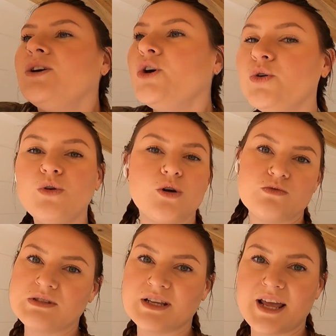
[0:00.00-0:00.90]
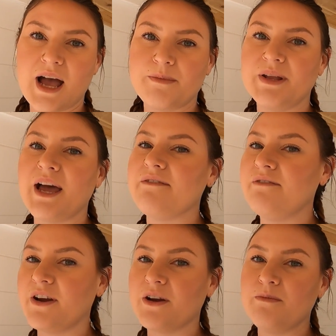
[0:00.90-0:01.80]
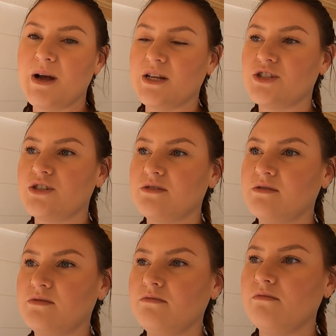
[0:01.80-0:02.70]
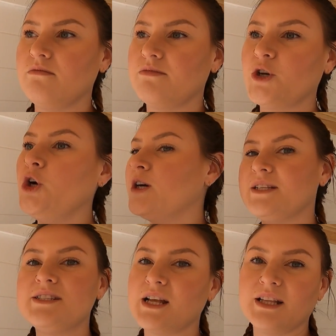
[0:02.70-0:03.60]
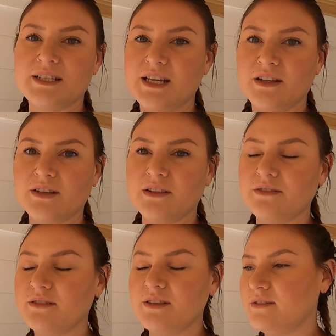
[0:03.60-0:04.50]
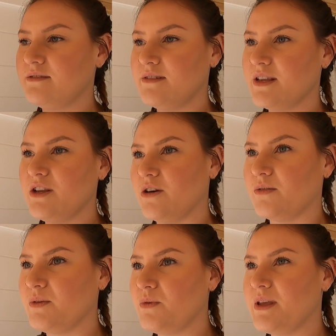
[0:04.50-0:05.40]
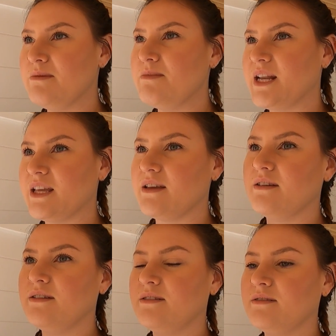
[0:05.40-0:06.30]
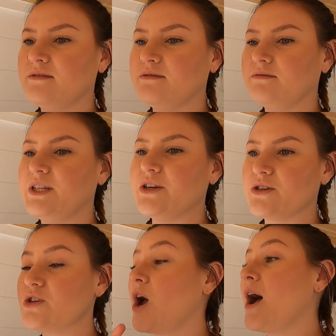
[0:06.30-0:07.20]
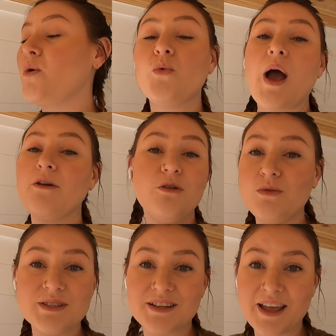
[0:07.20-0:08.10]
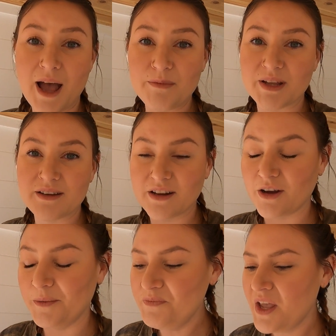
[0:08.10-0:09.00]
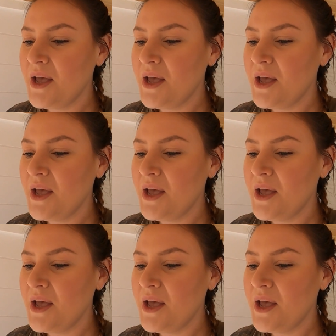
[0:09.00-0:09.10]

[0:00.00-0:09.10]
who knows what's going to happen. I very much could sell it down in many years. I don't know what's going to happen,